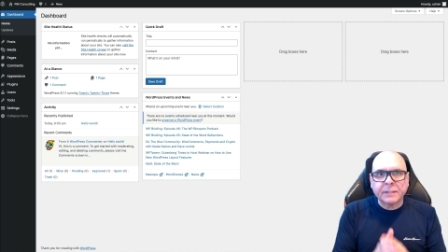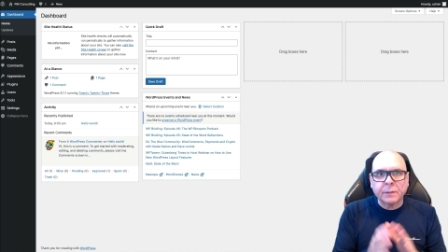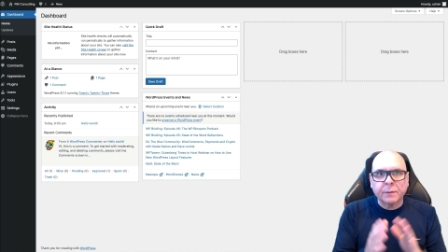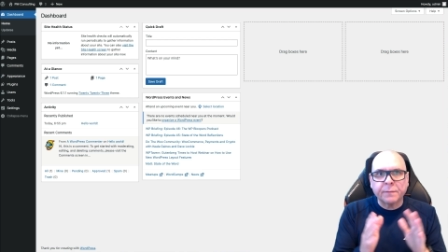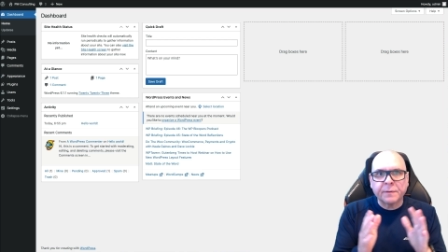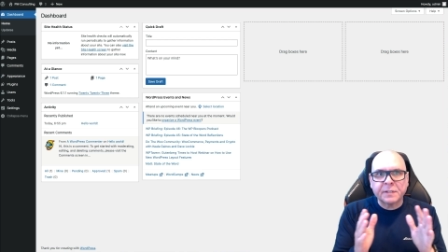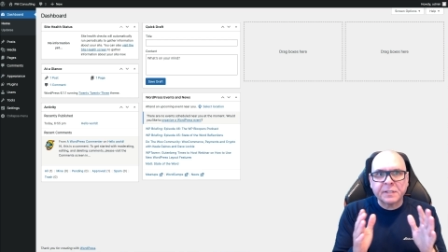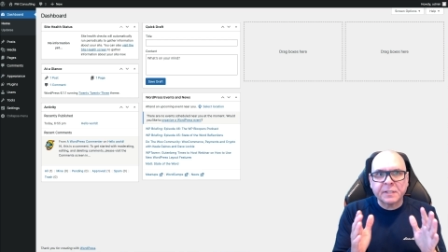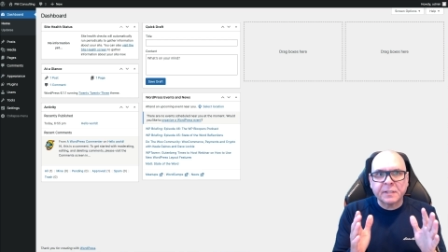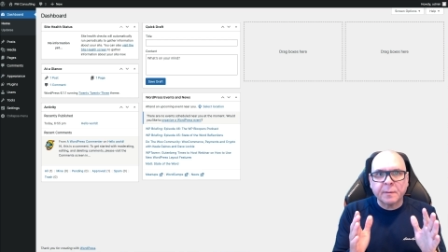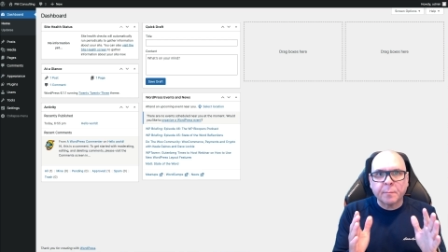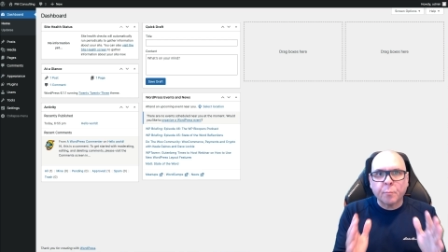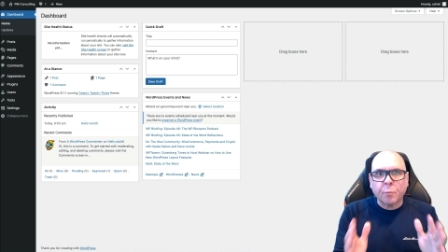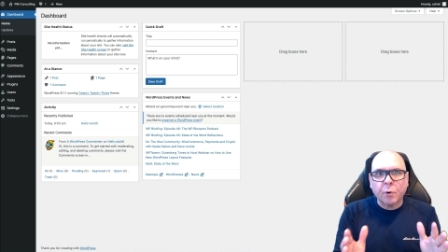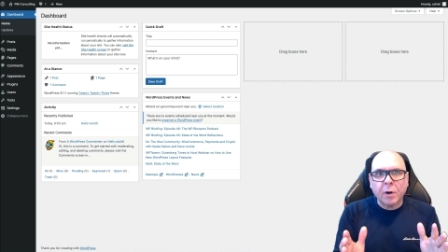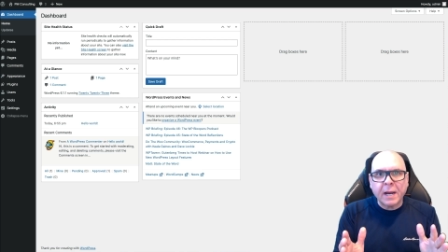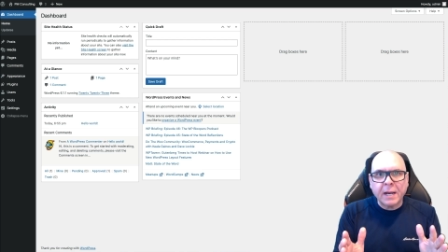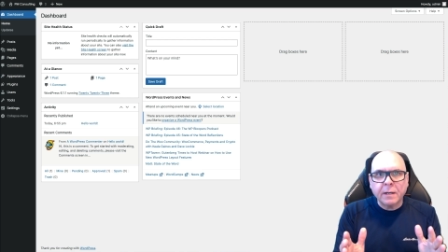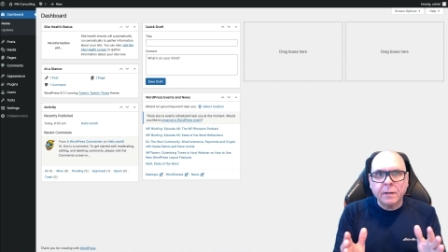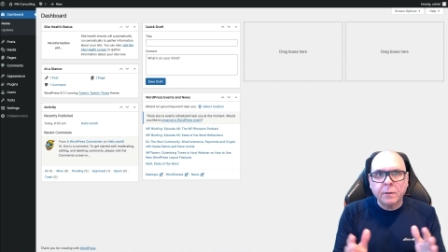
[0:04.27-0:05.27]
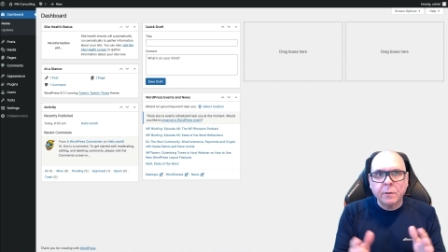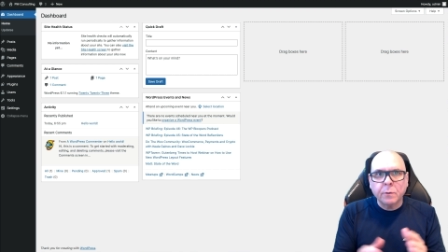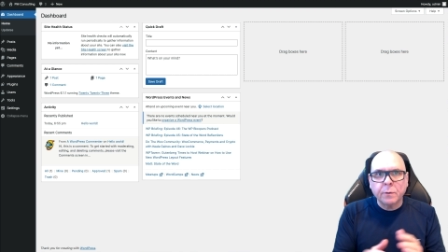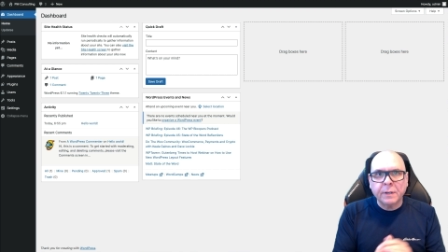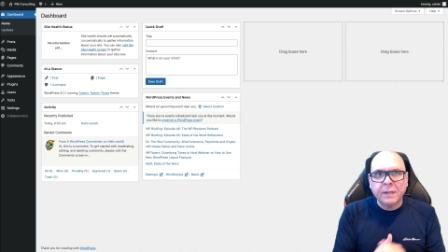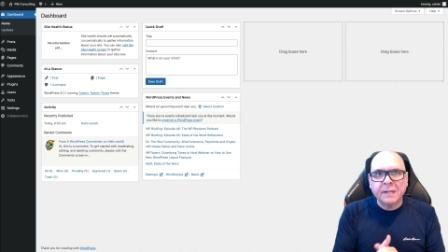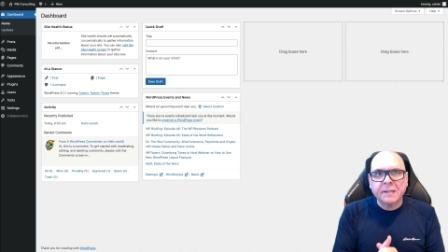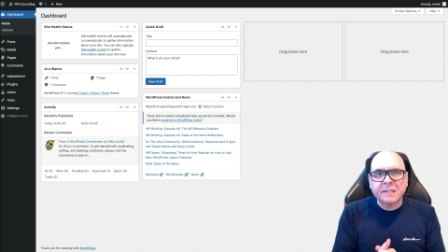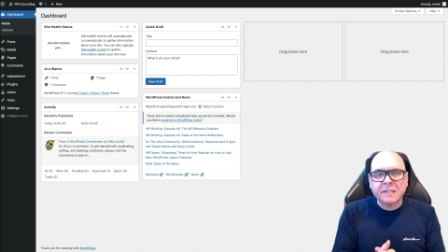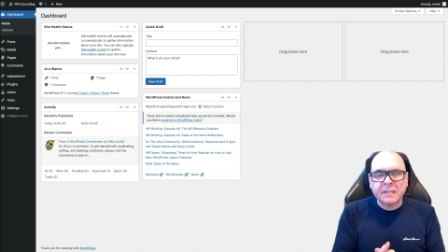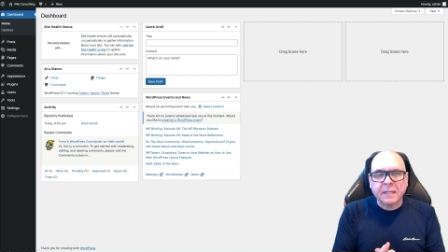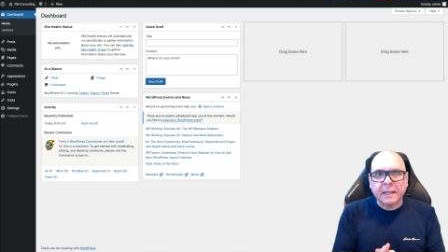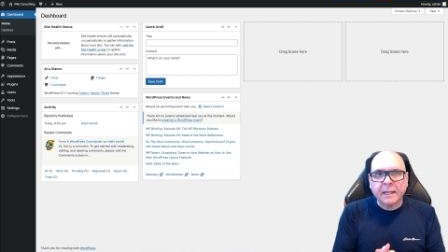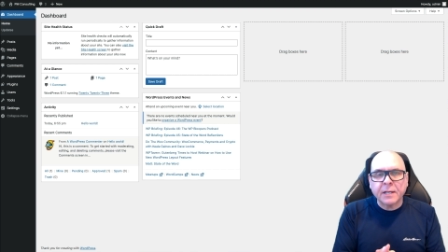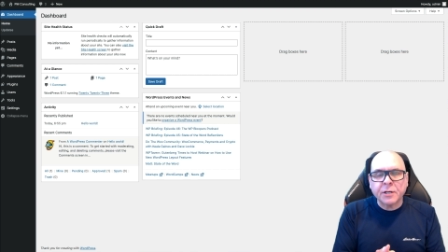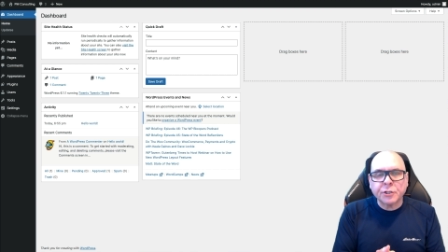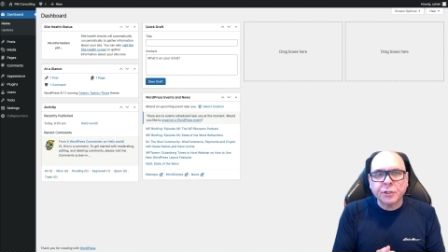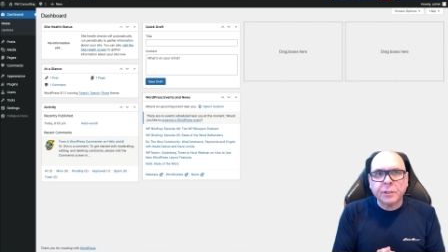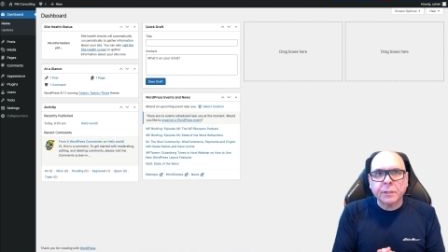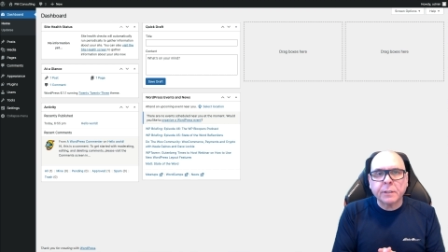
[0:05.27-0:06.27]
So this is a brand new
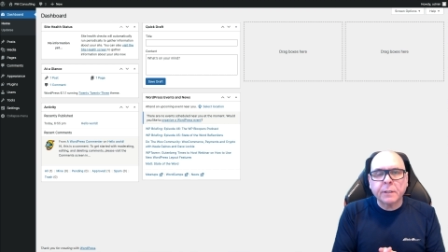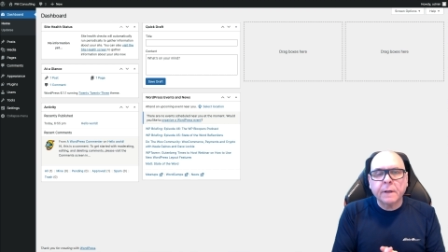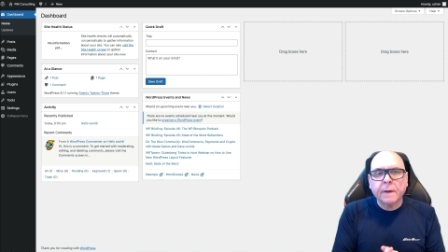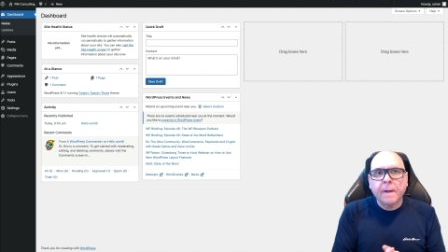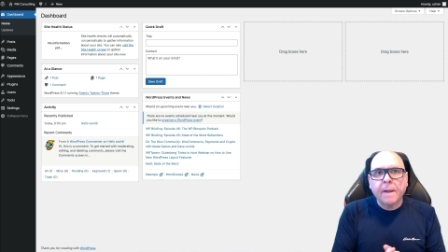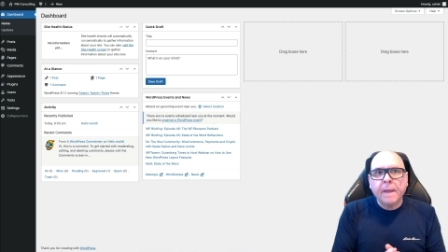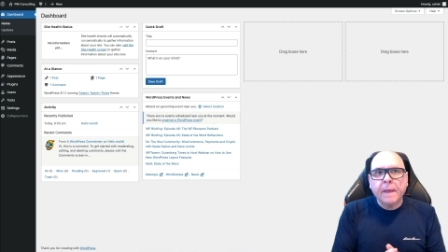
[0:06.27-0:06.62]
installation